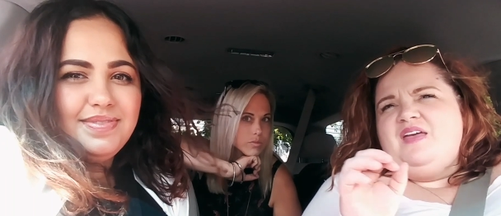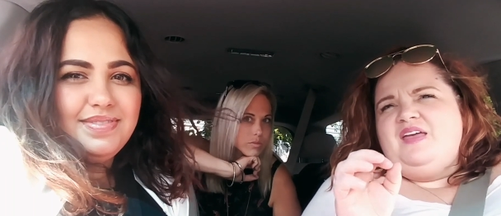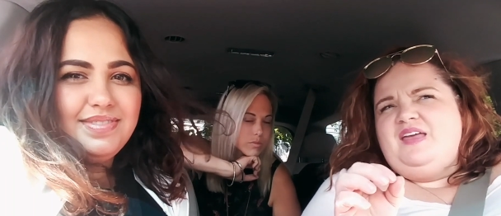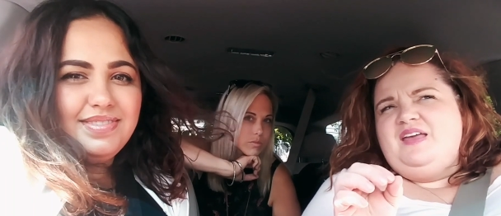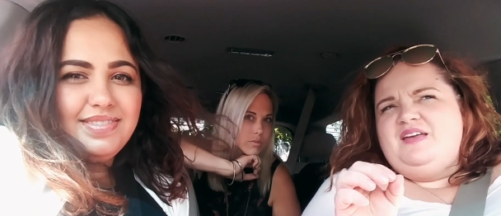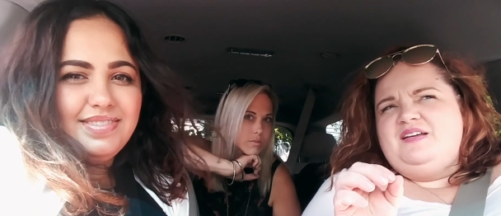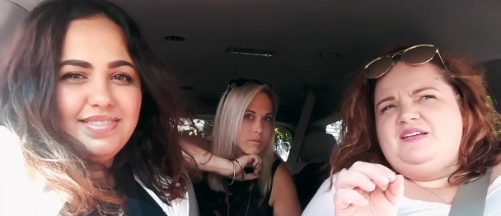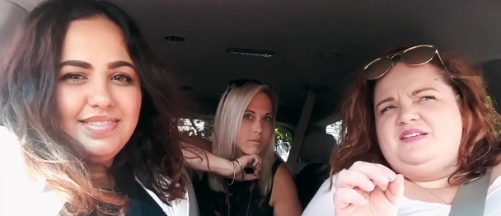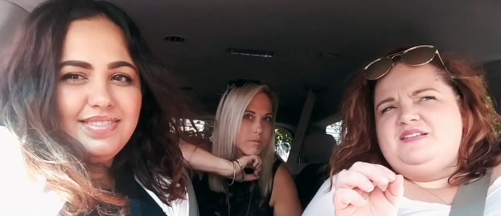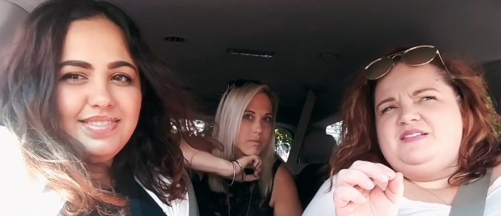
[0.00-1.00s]

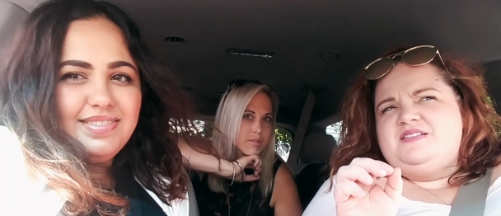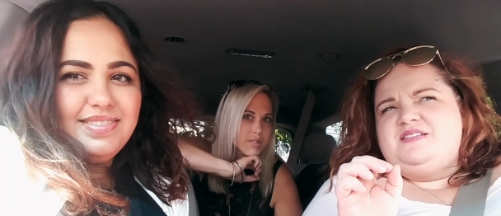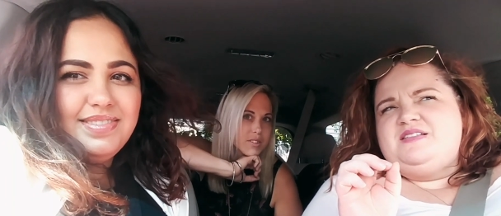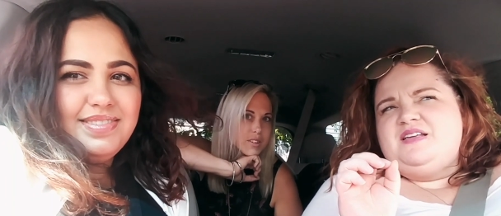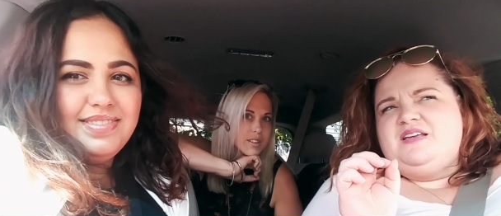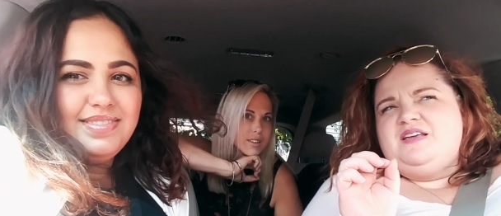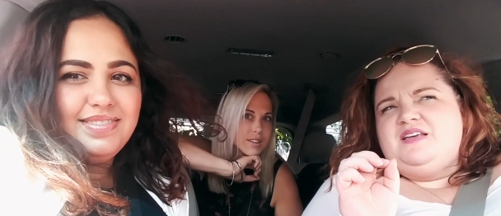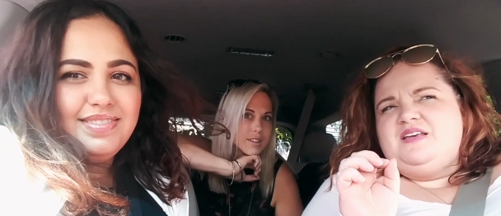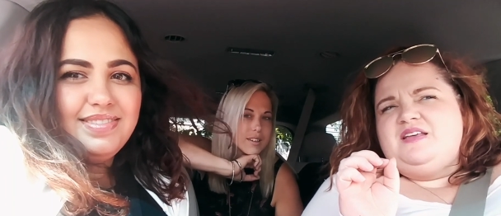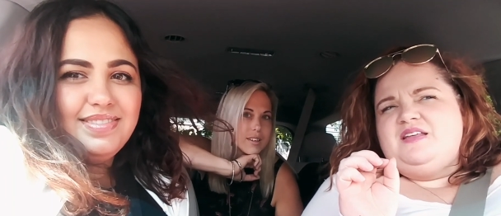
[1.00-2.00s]
Speaker 1: is
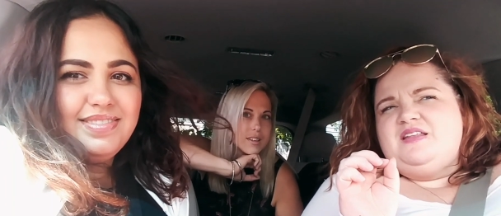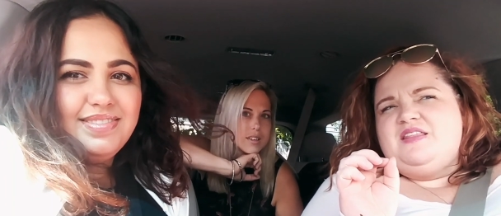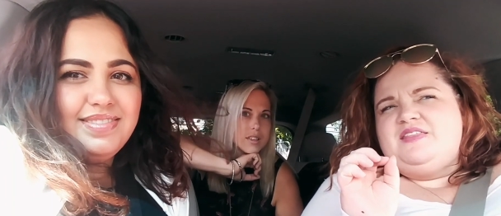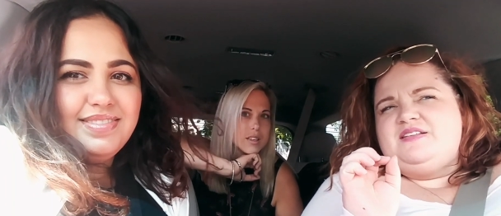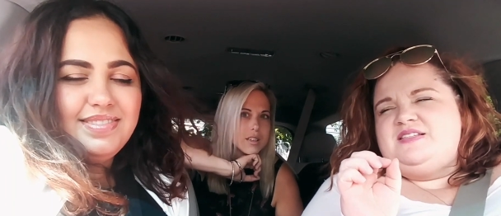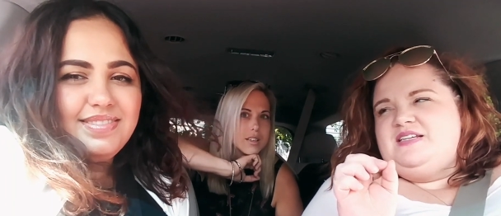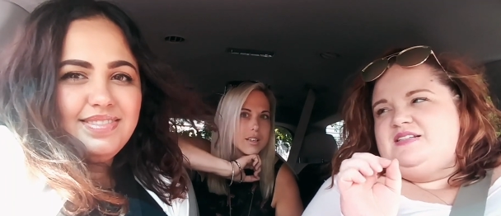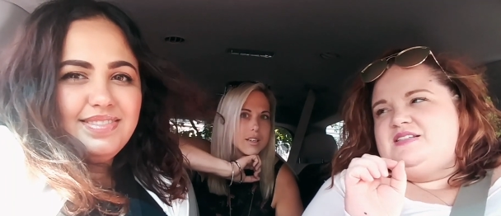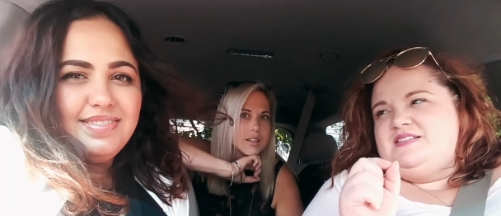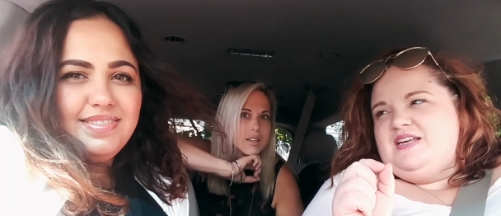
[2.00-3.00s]
the
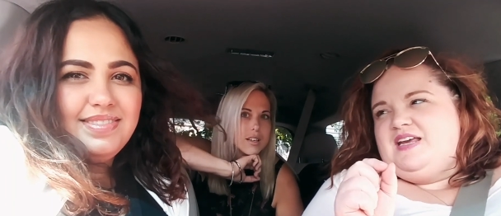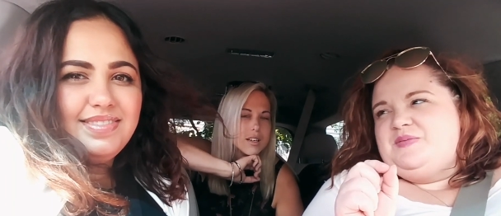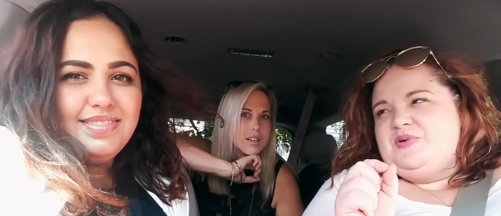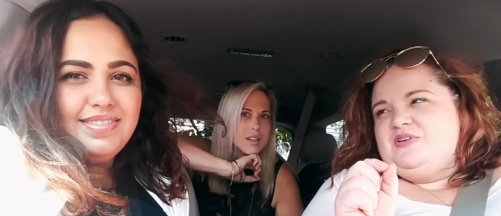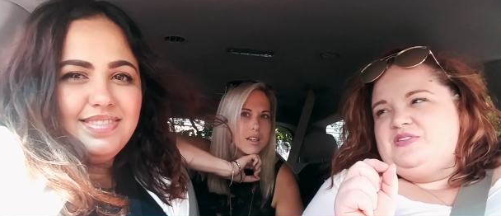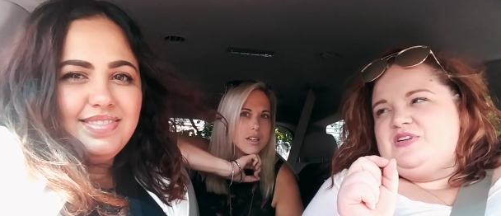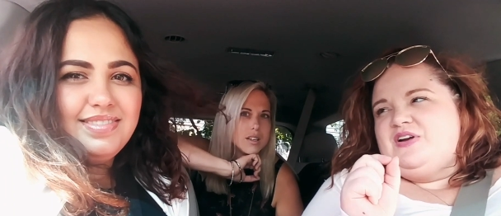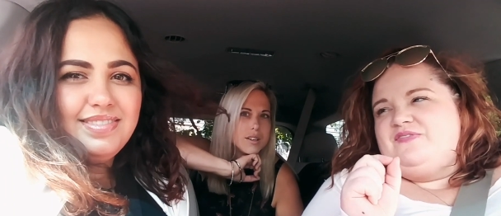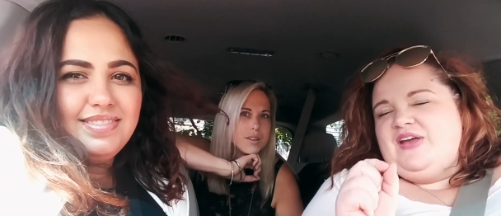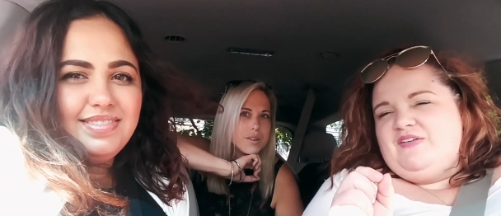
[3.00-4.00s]
seats and tables
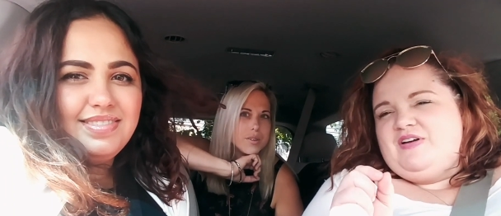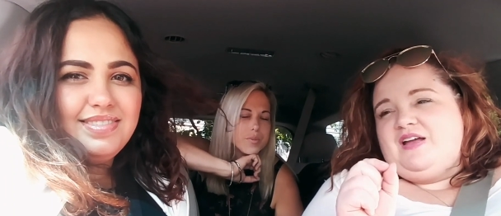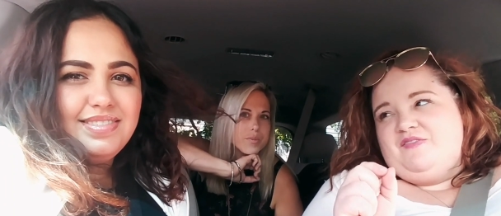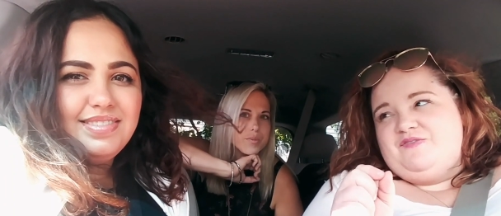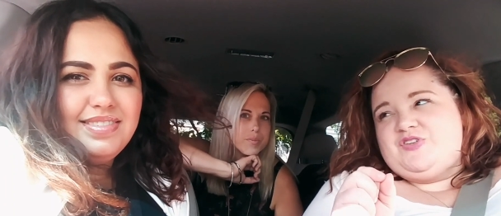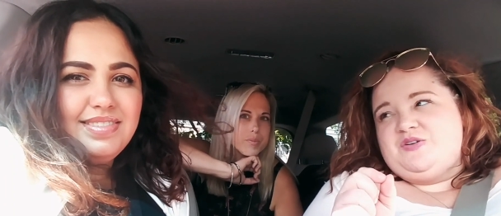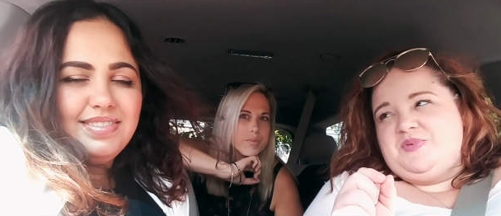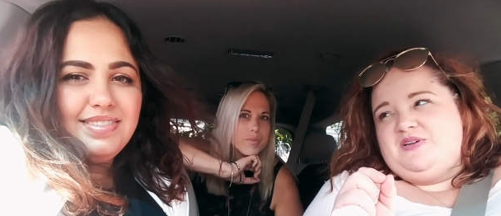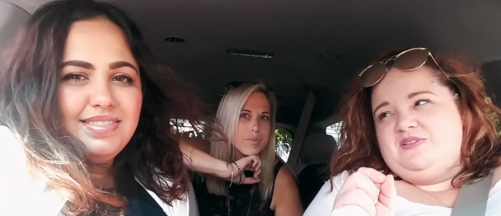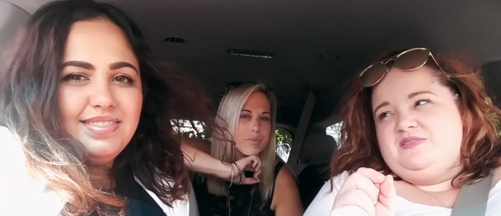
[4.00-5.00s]
are very comfortable.